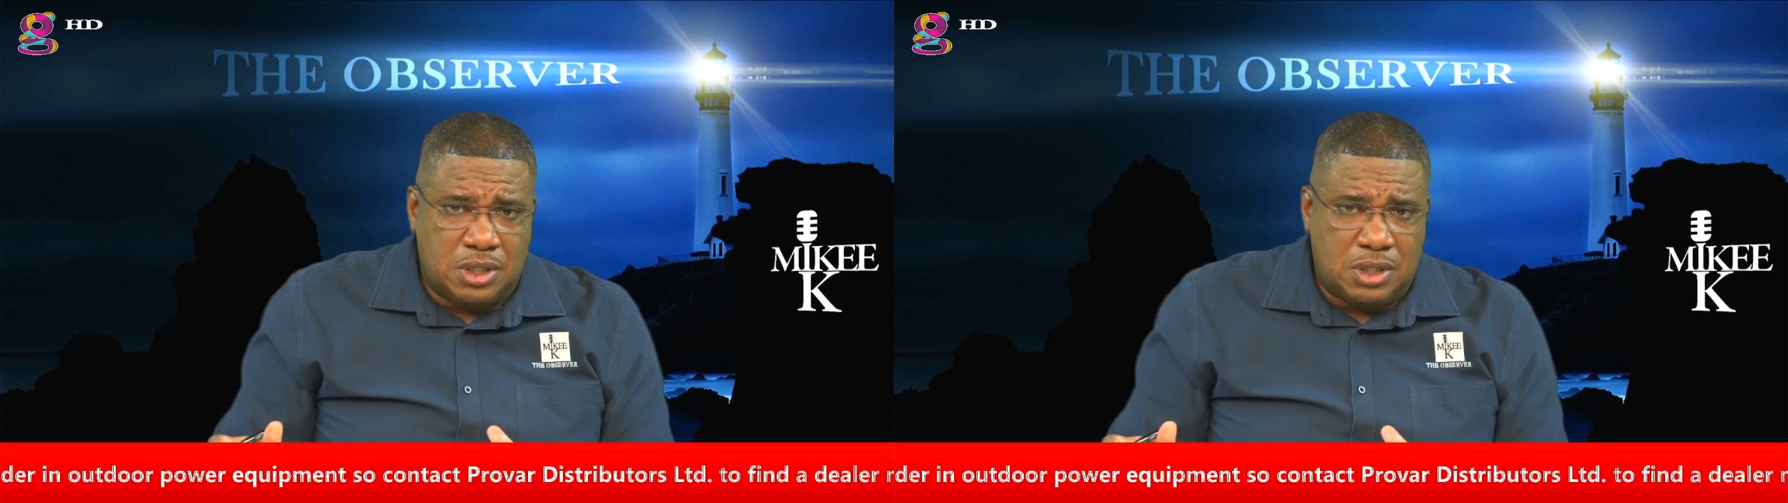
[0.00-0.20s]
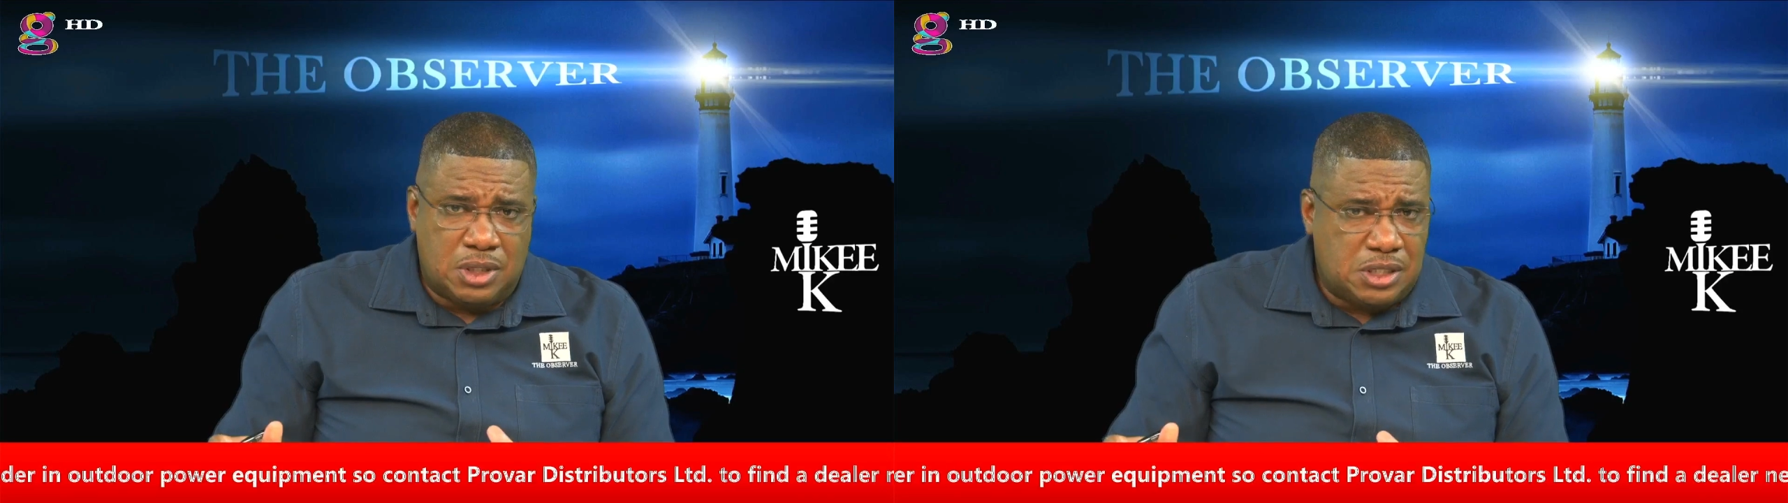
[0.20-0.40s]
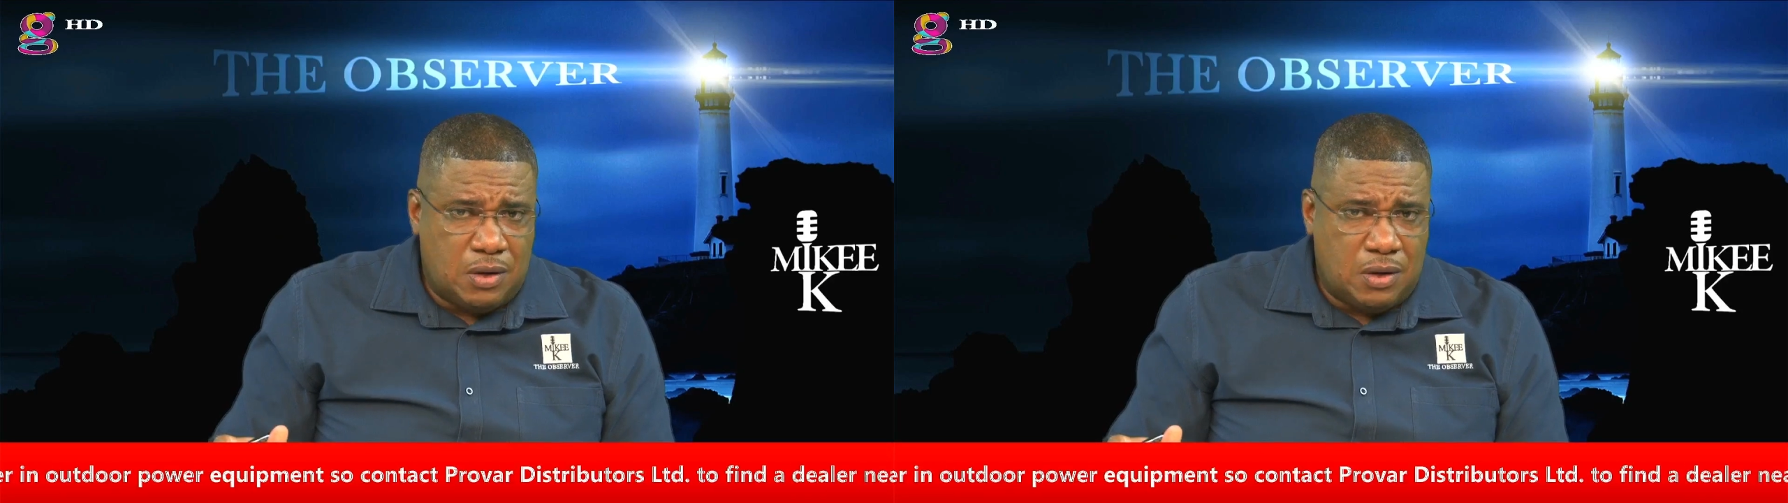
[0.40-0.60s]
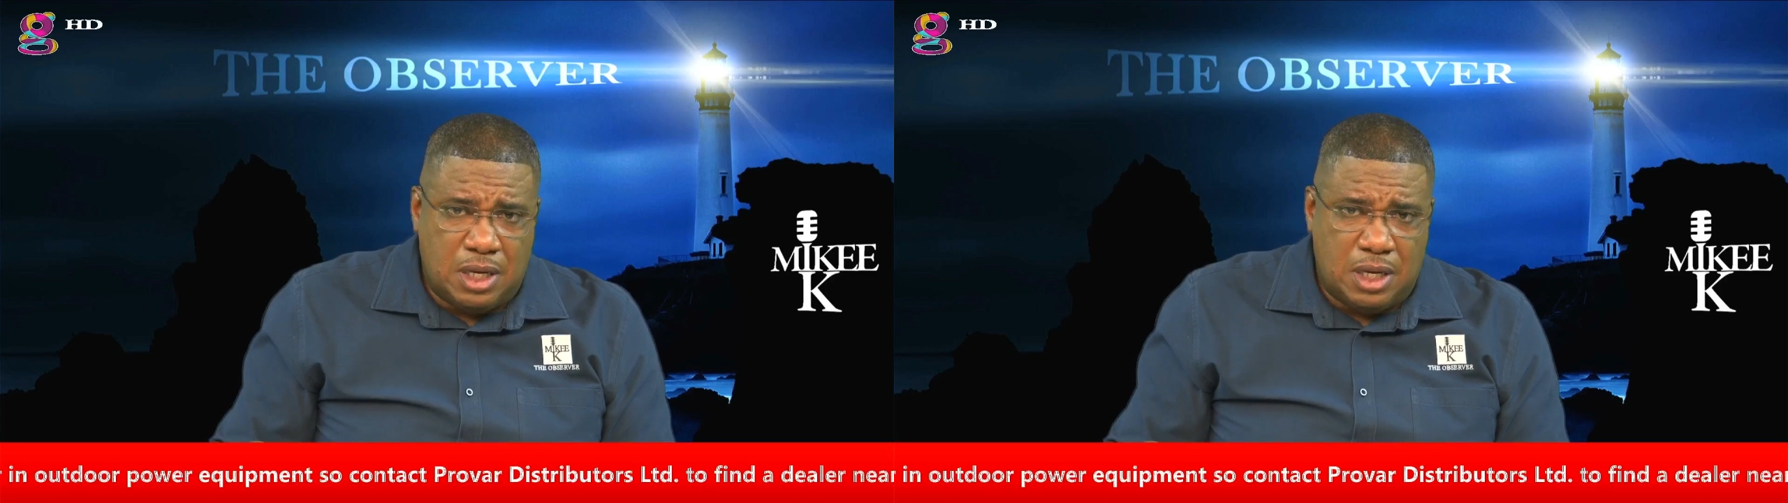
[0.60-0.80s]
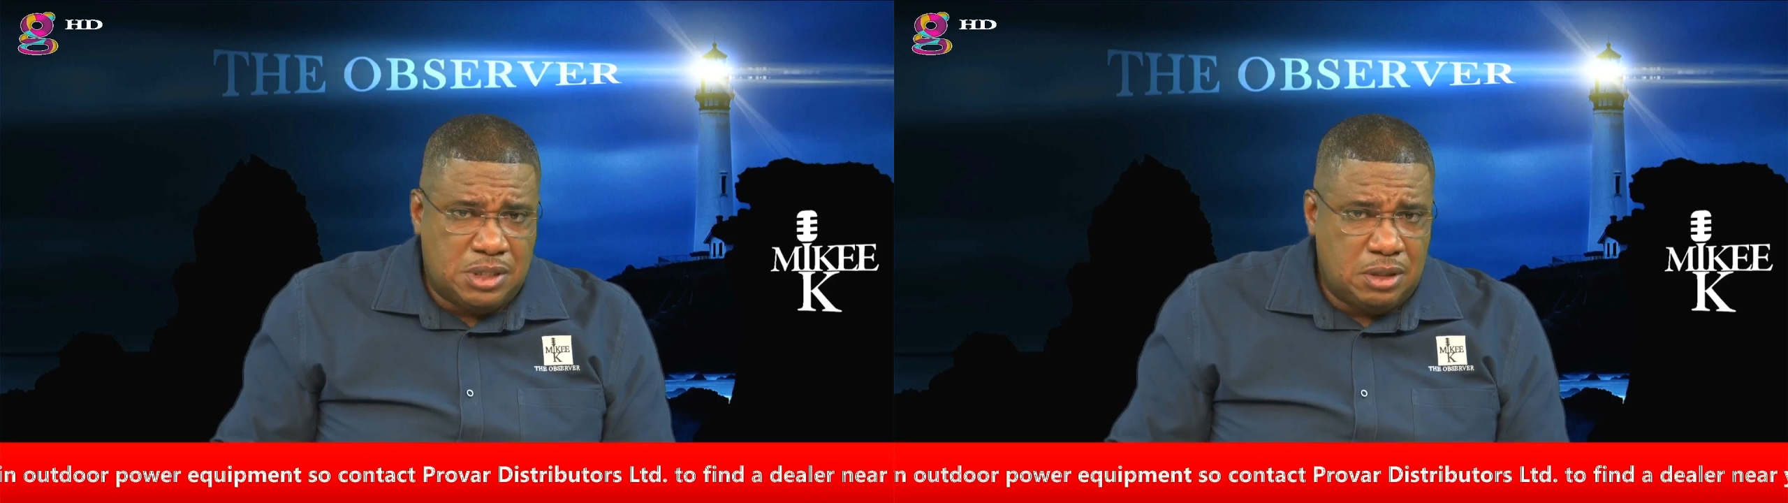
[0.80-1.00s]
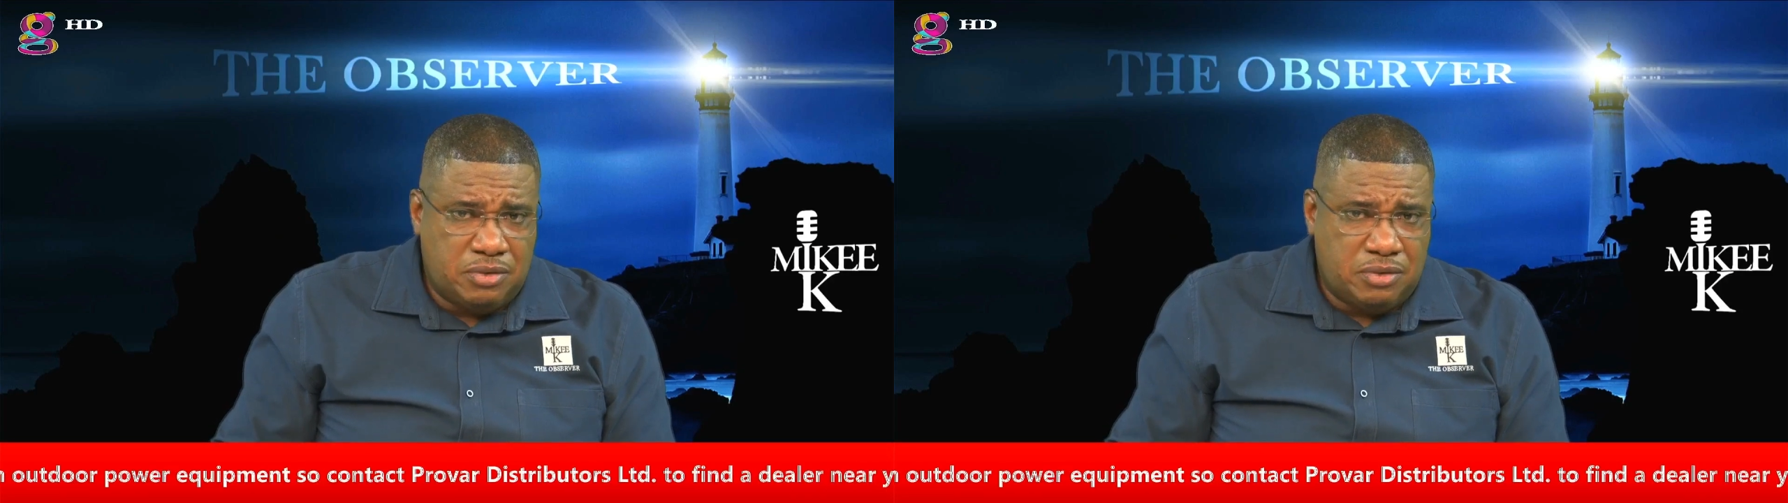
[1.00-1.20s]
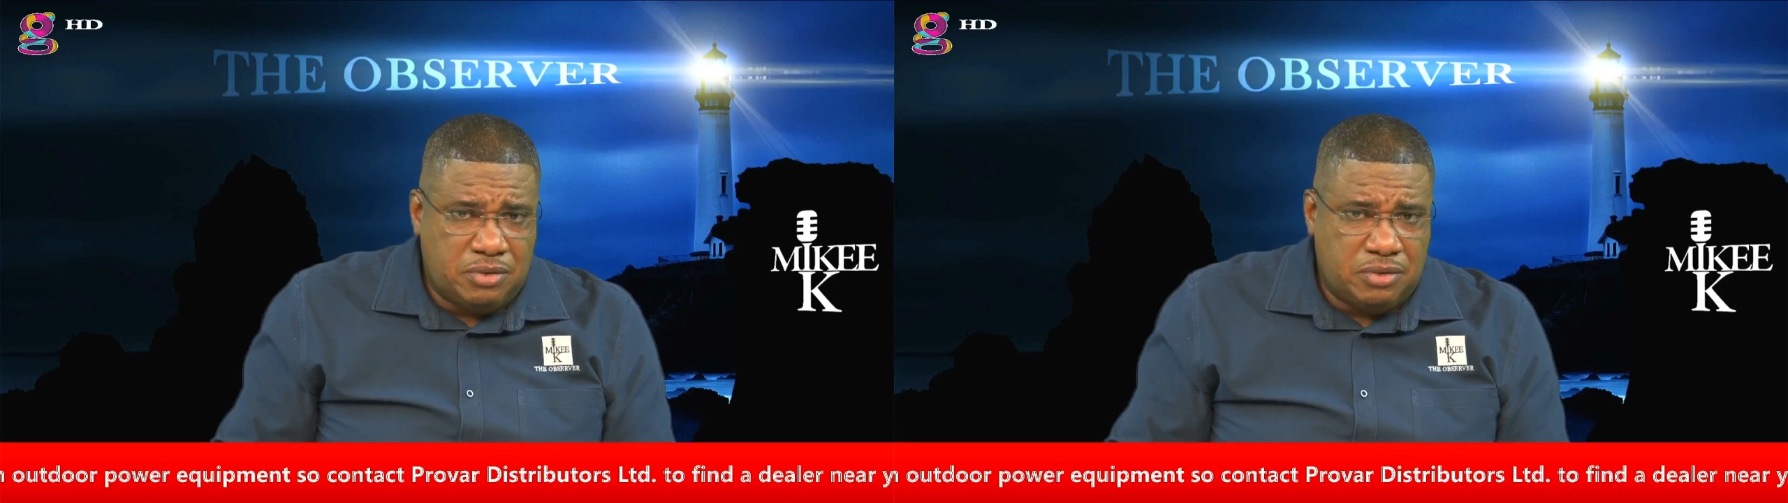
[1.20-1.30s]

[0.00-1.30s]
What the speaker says: us here on the Observer,